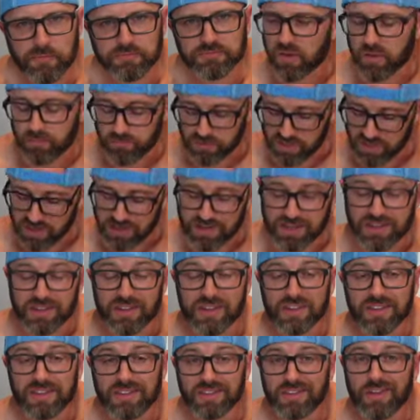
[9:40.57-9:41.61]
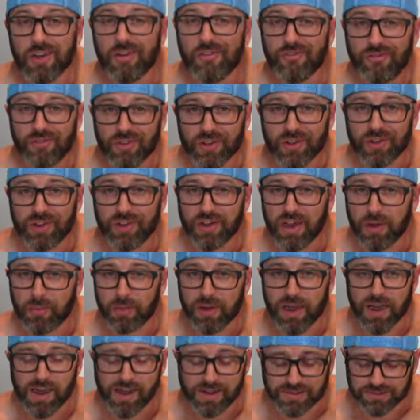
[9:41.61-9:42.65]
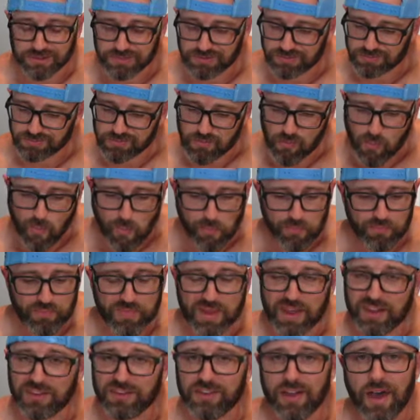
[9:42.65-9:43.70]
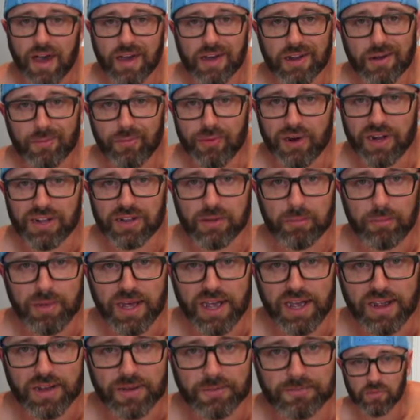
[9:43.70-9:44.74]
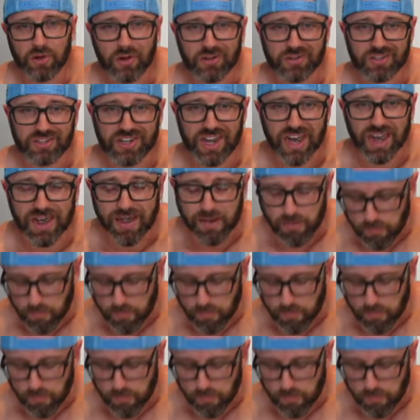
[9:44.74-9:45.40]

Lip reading: I'm telling you, this is gonna fill you up, guys. And it's not gonna break the bank on your diet.